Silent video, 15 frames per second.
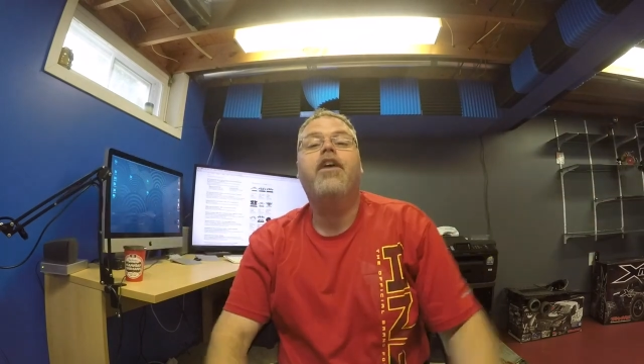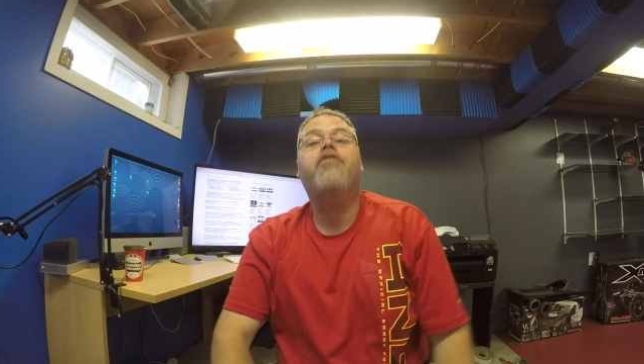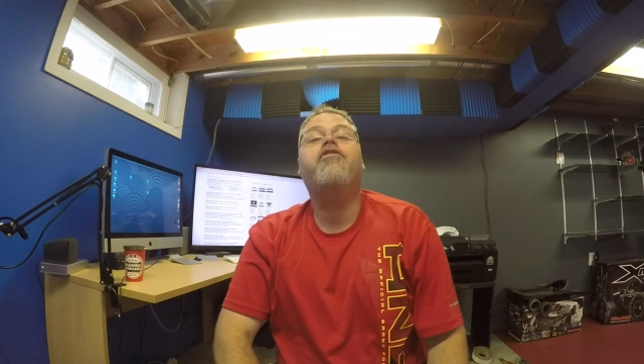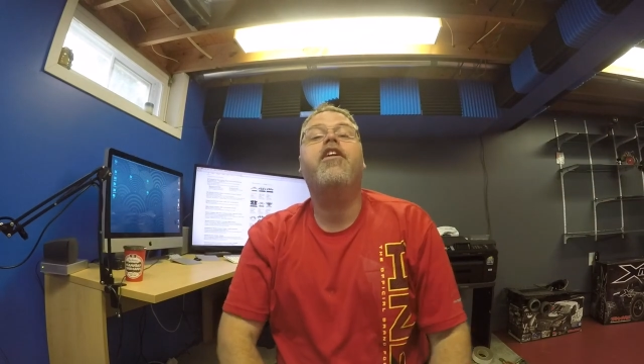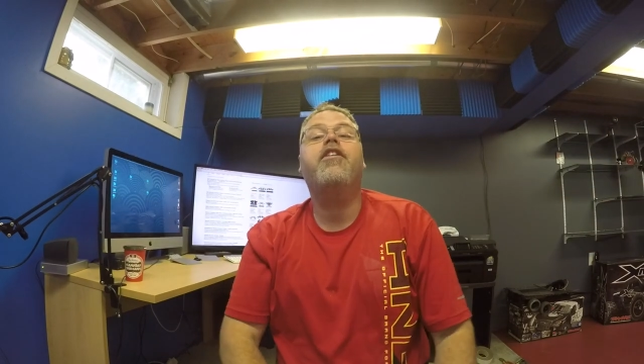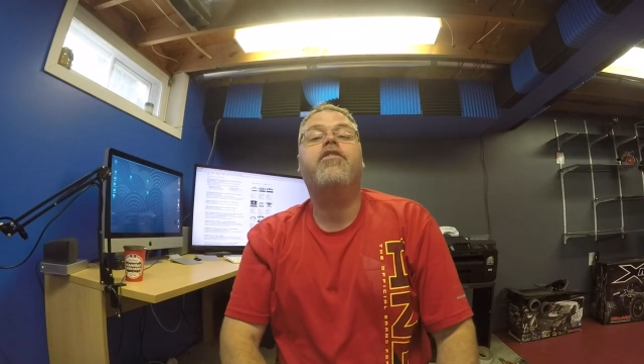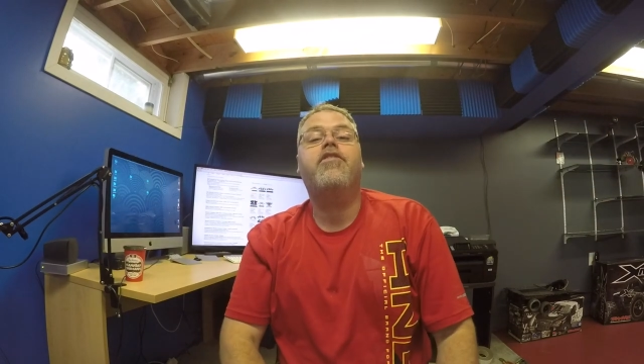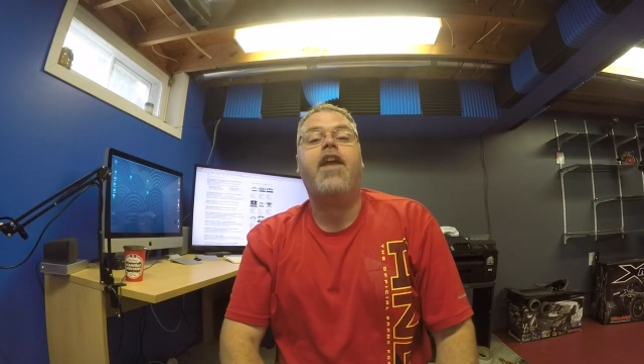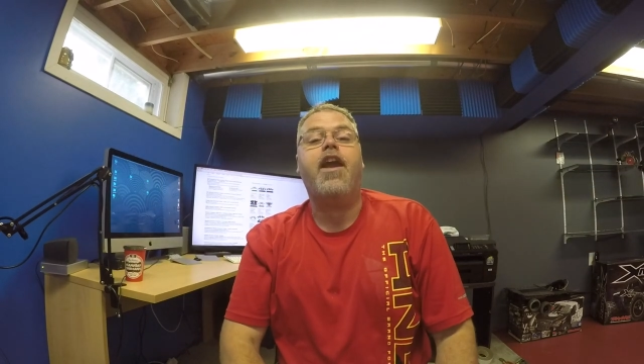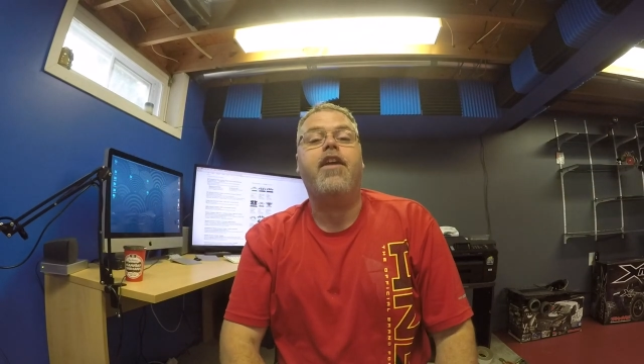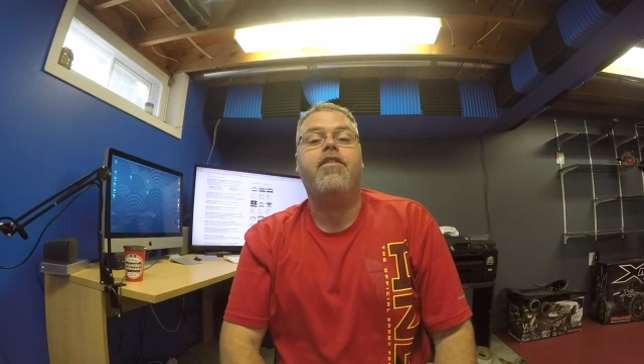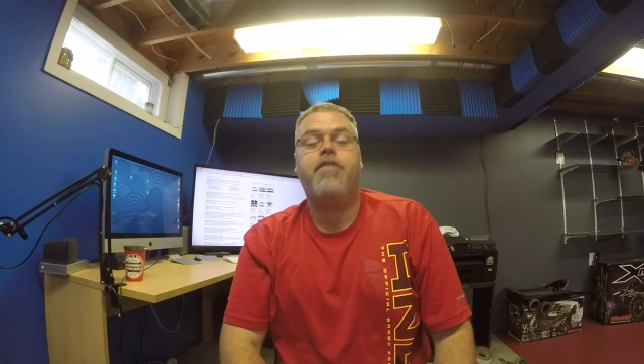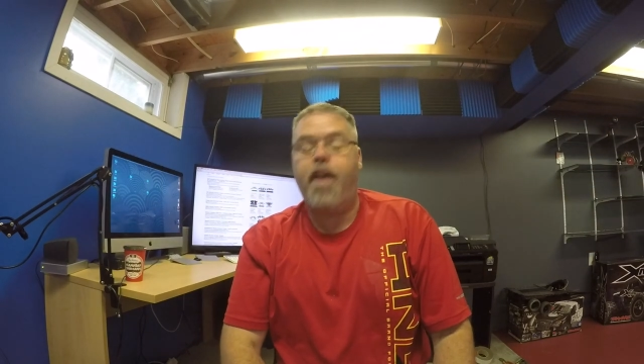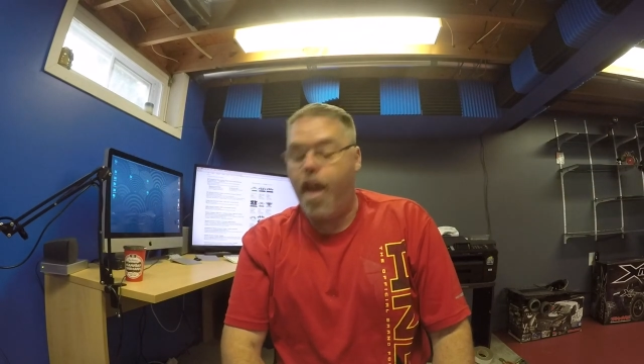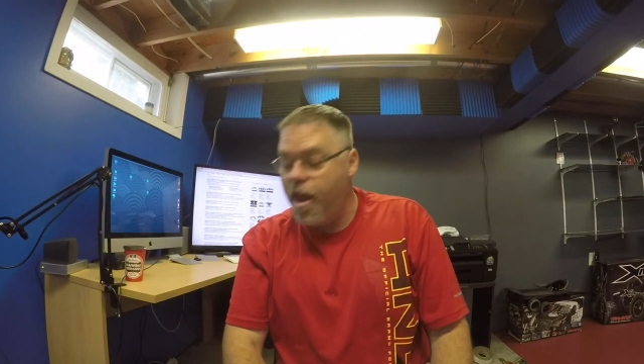A friend's
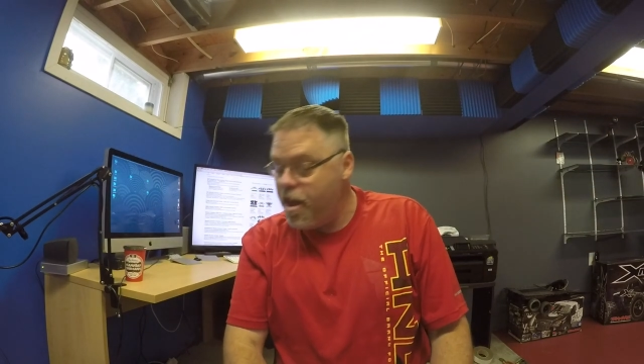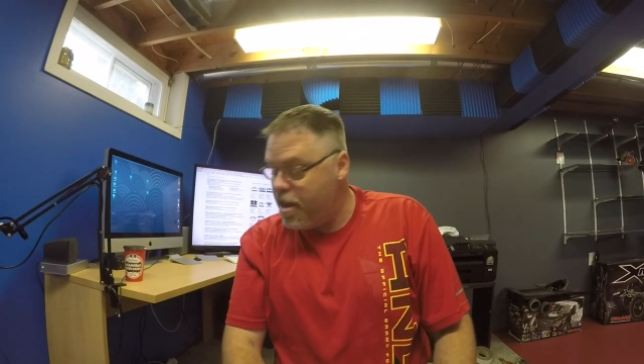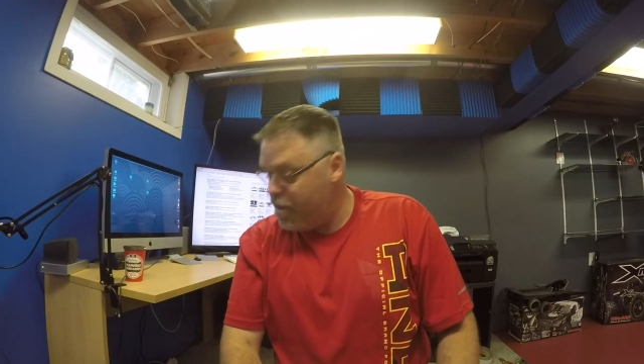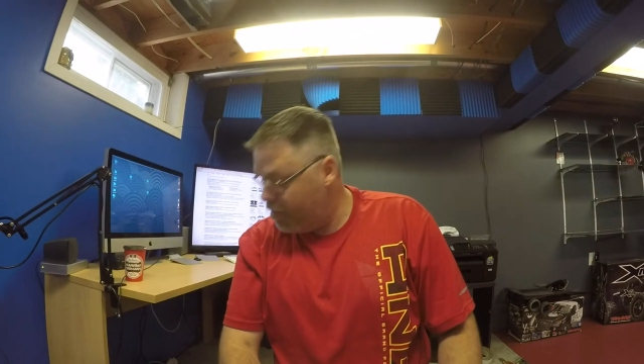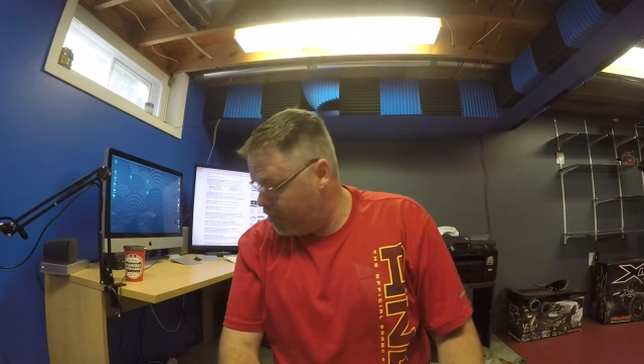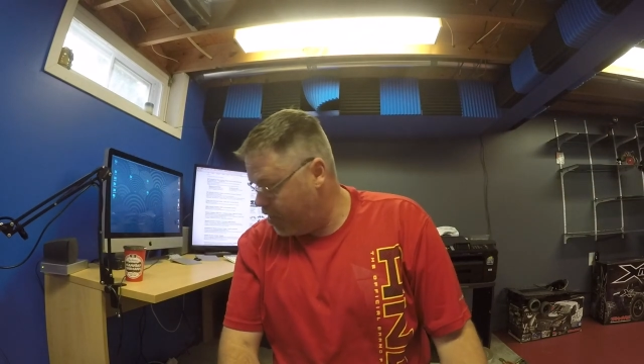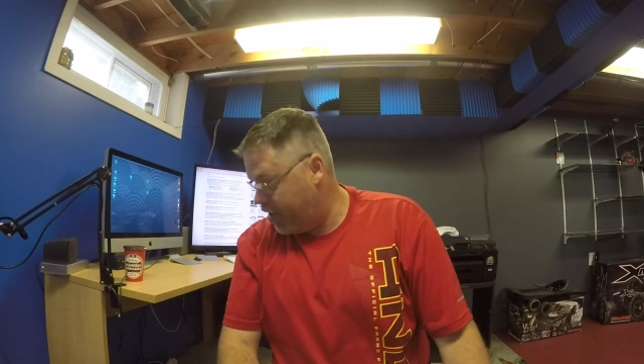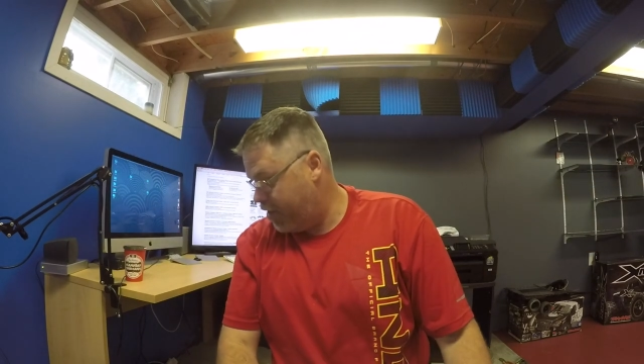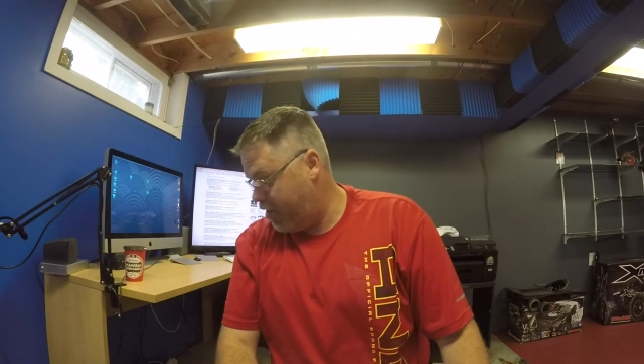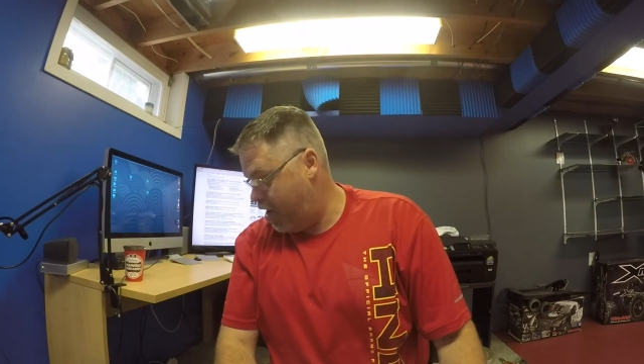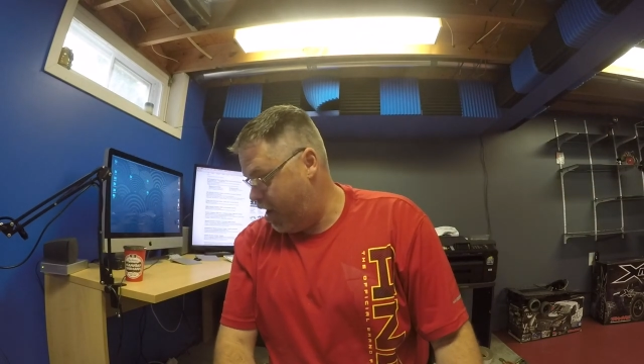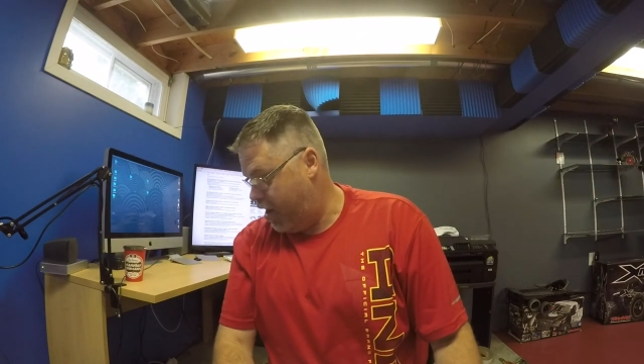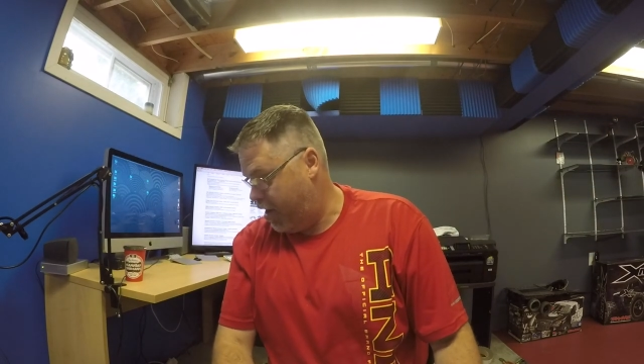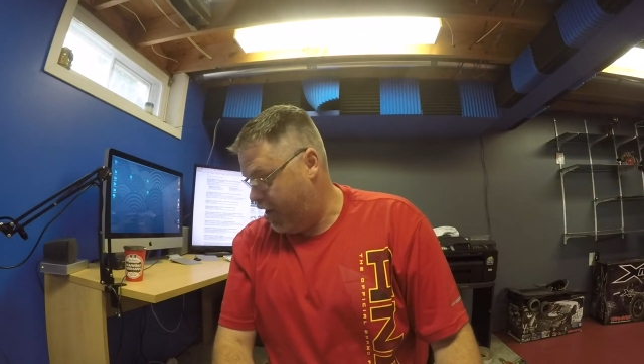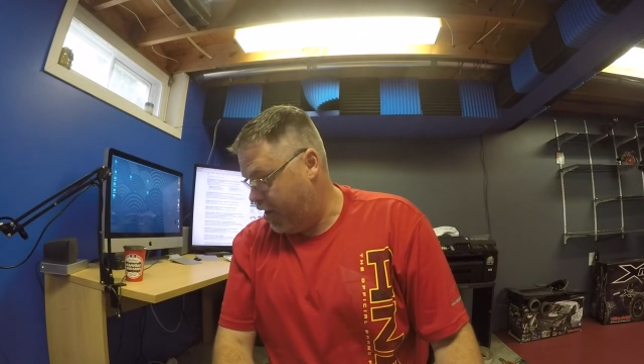Deez, eh? Freaking
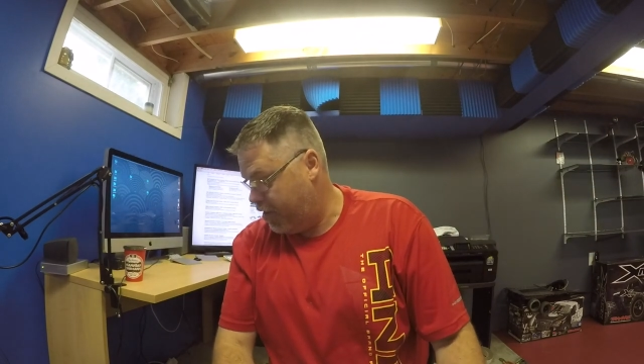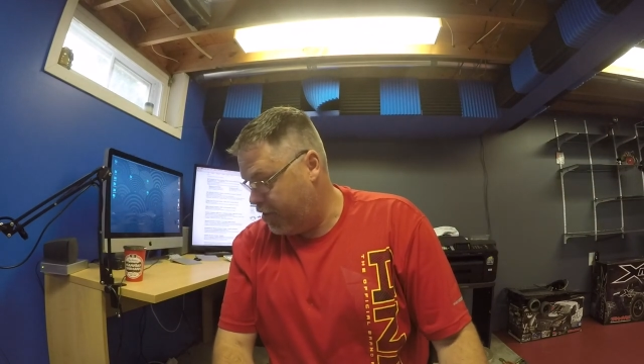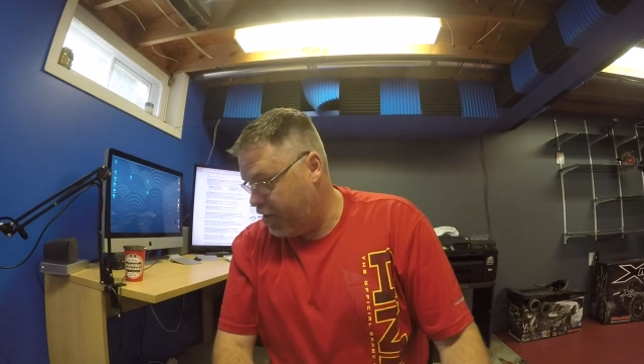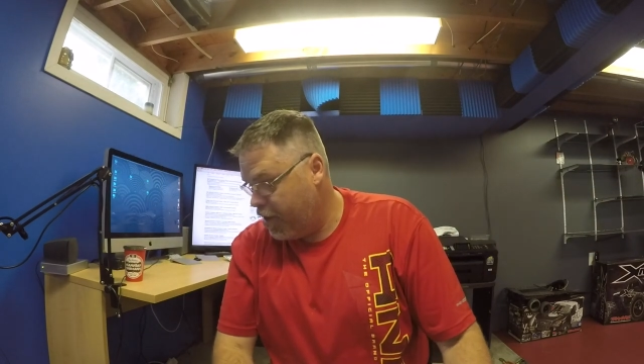right it is.